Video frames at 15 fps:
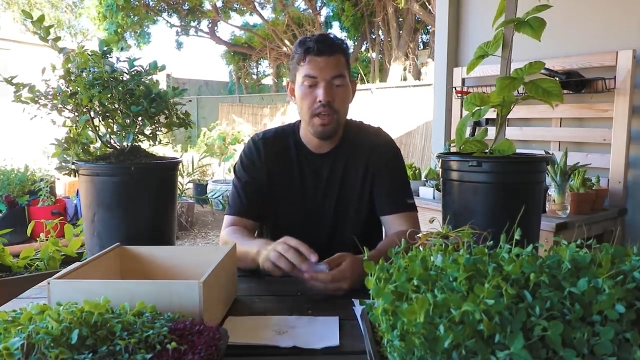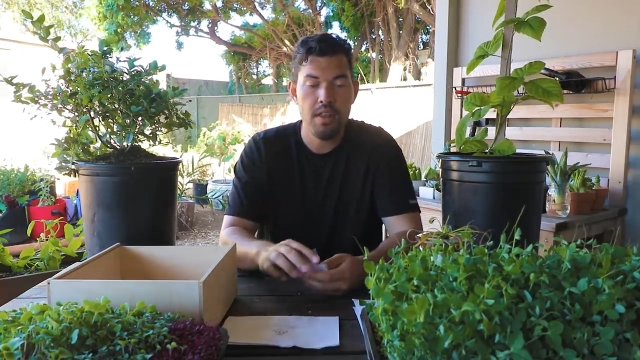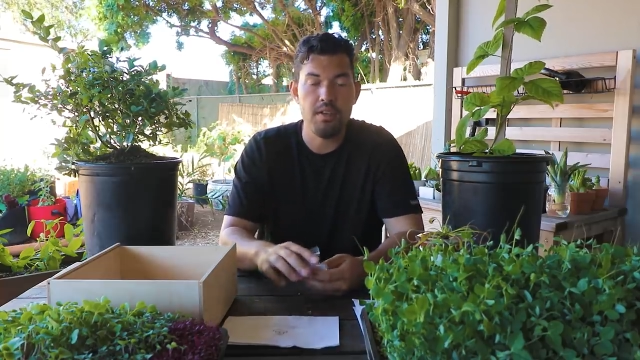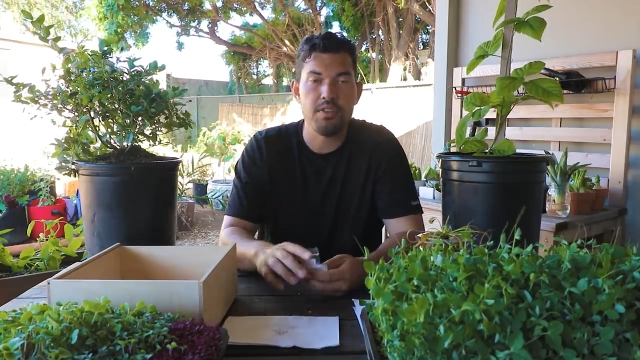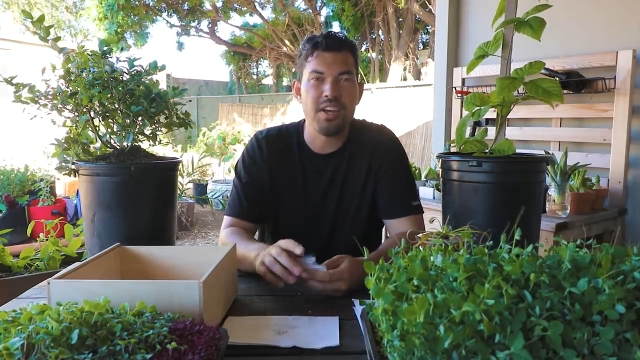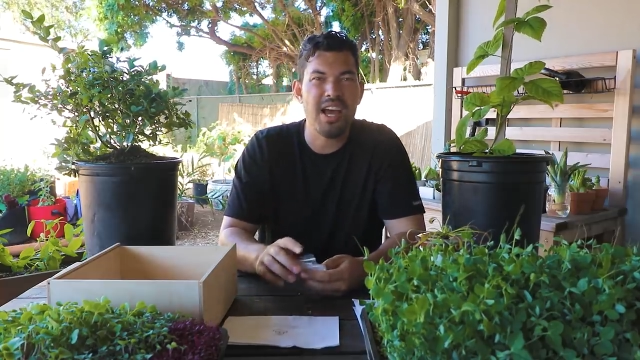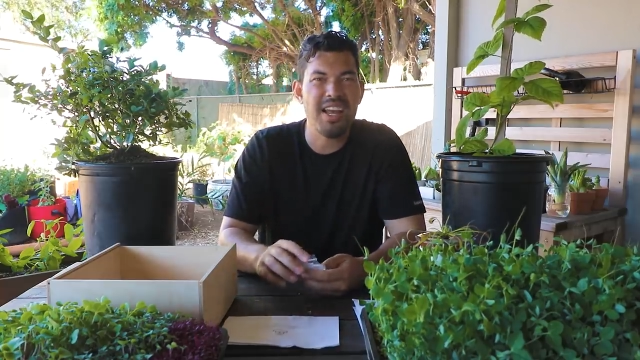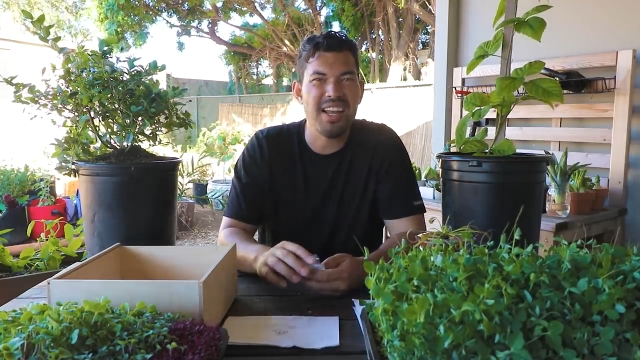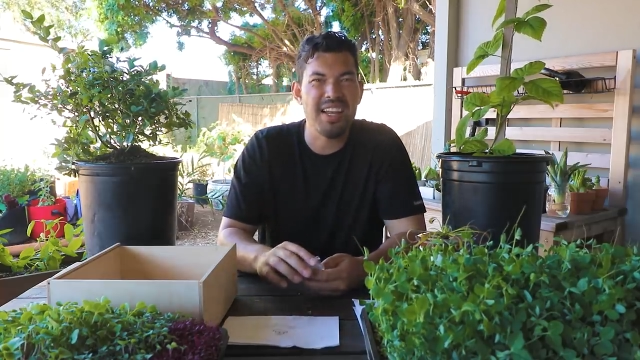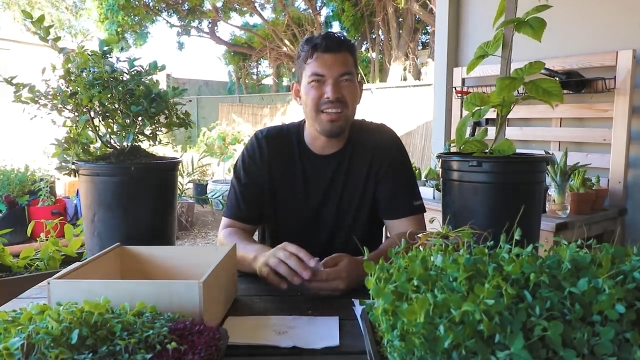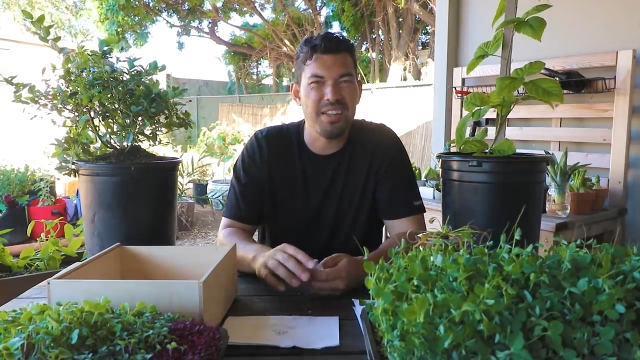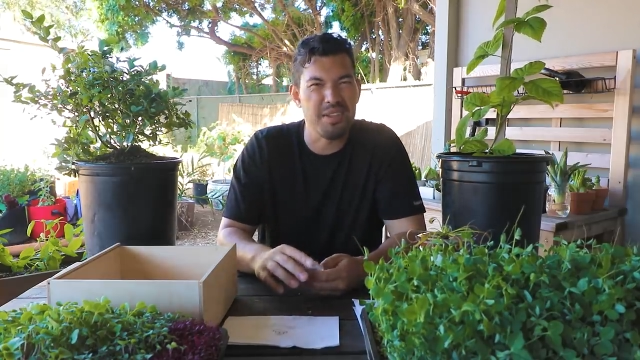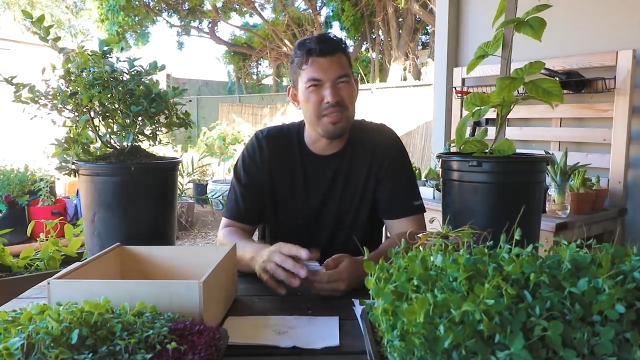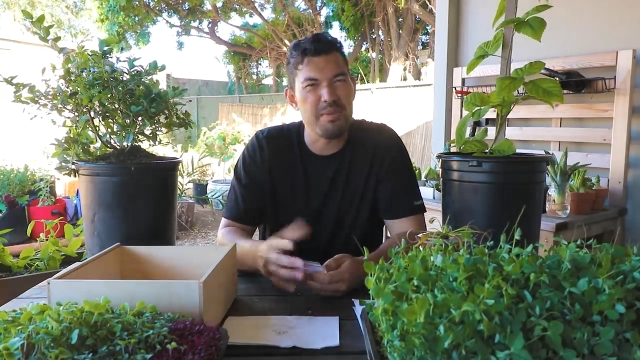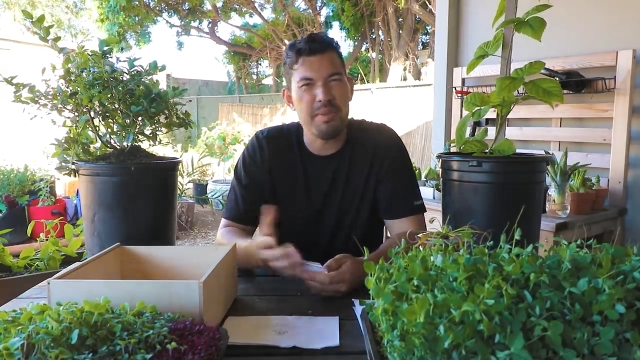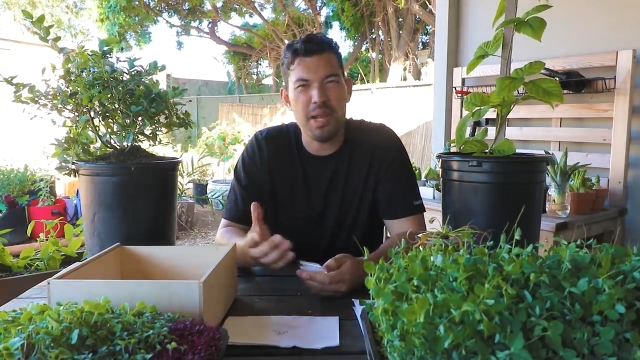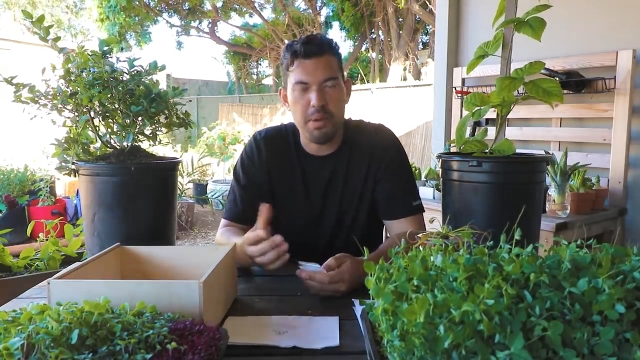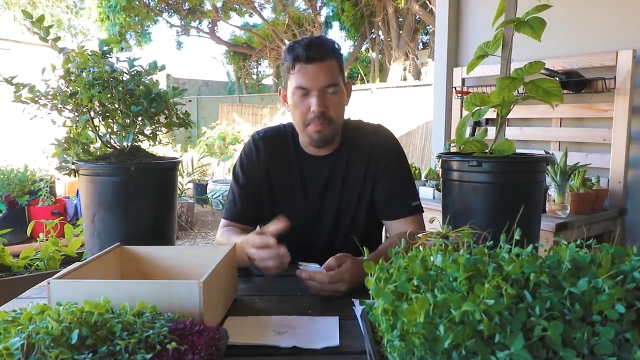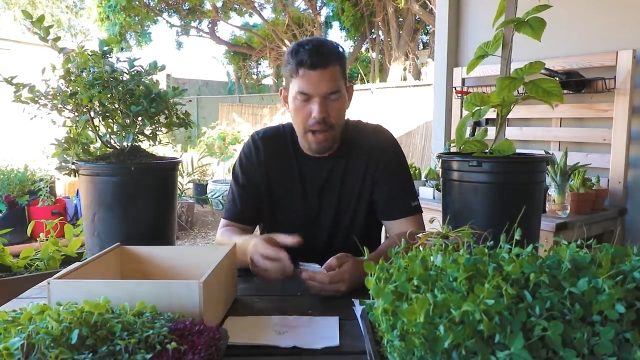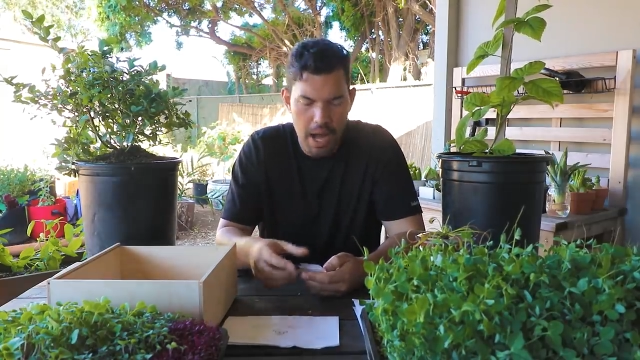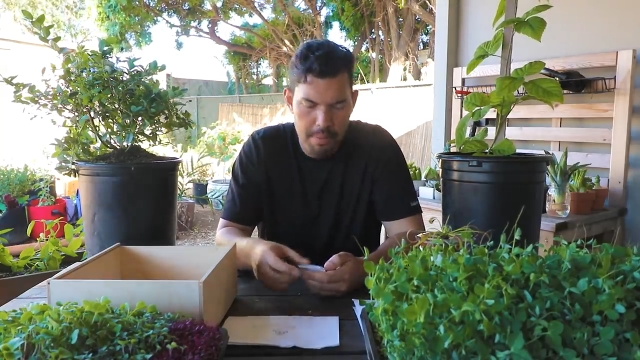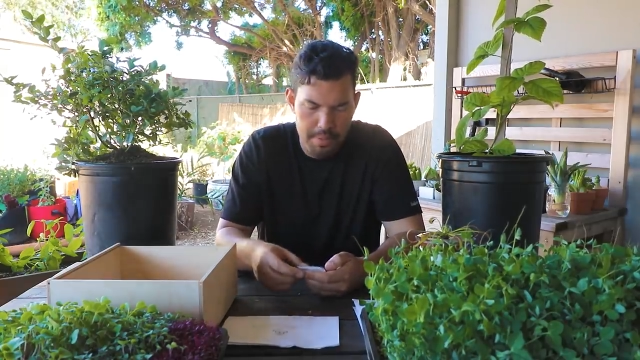They're kind of like little tomato
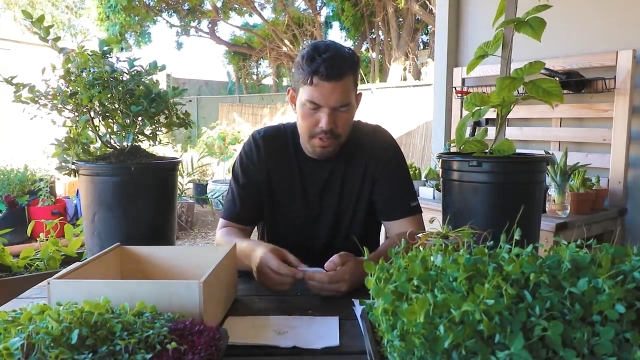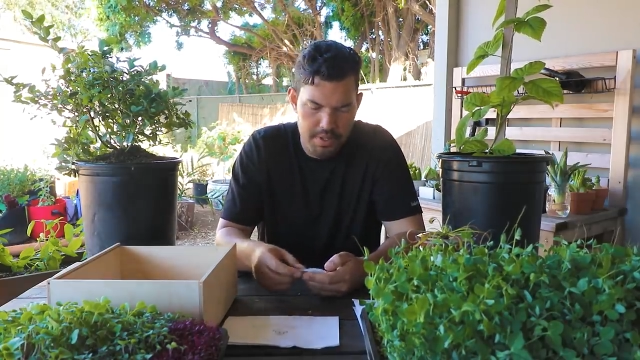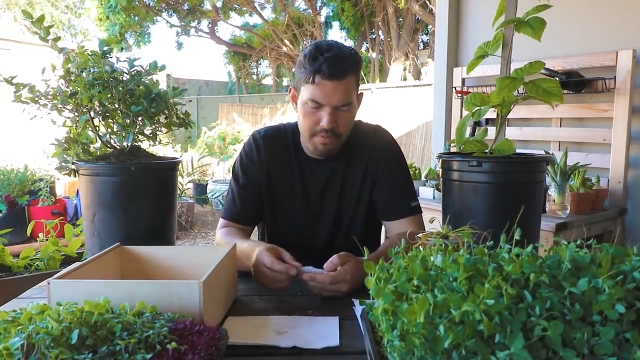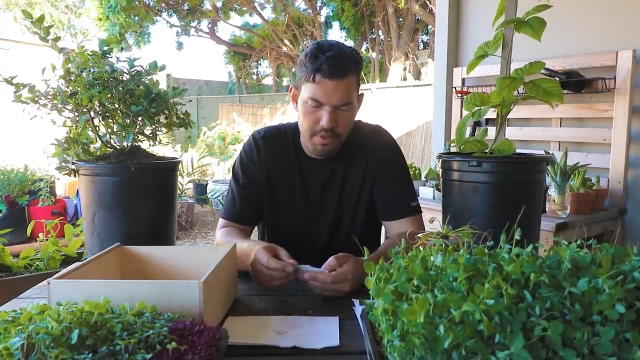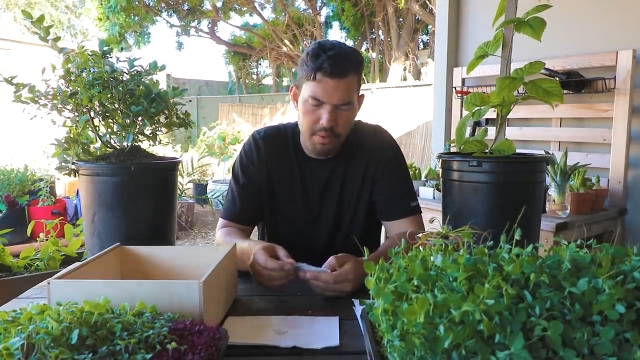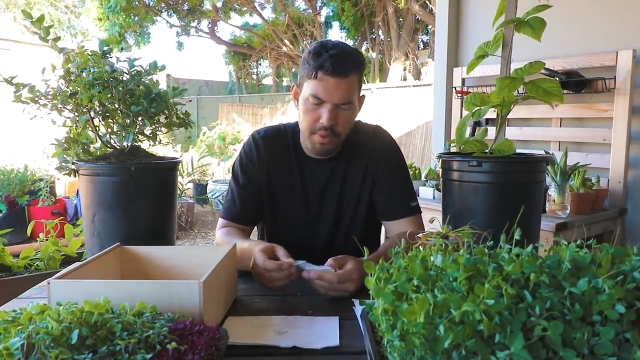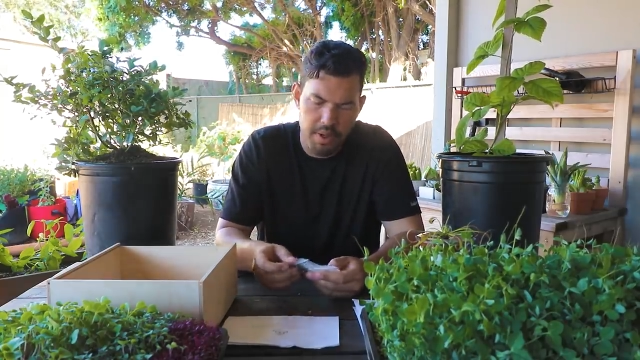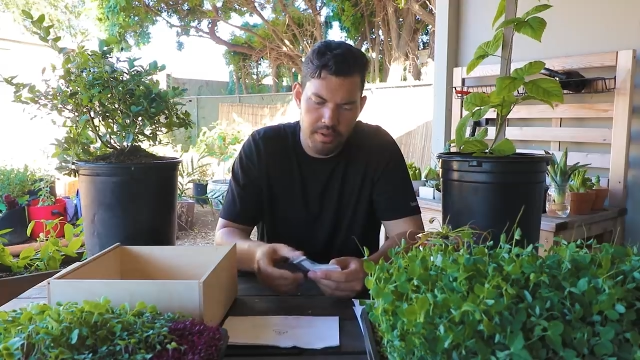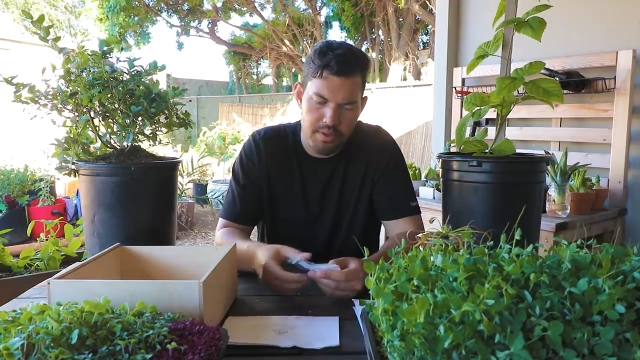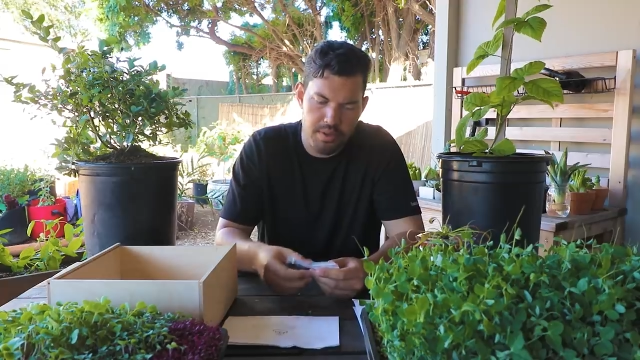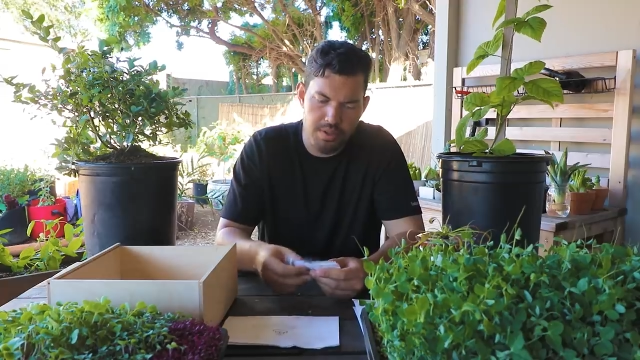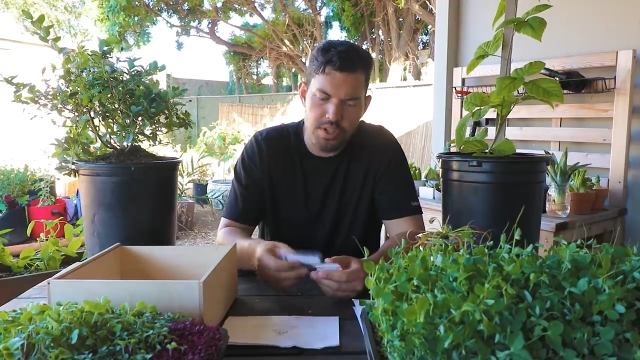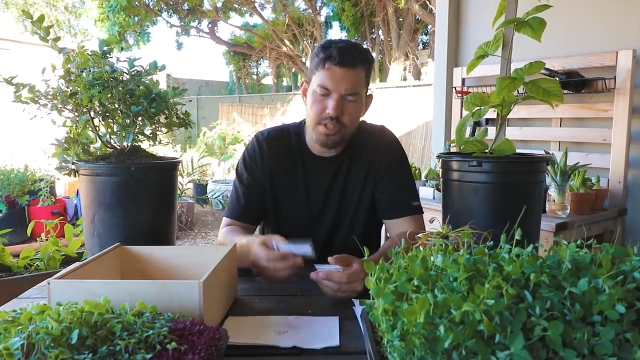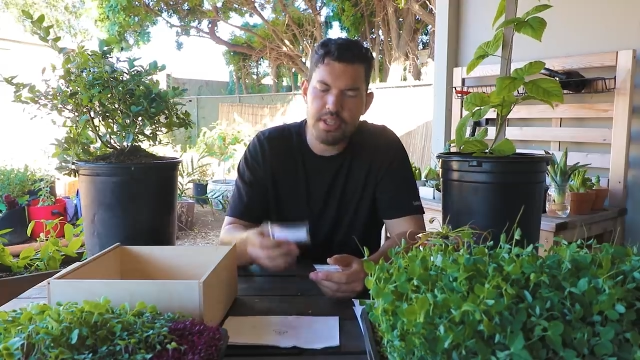poppers, if you will. So she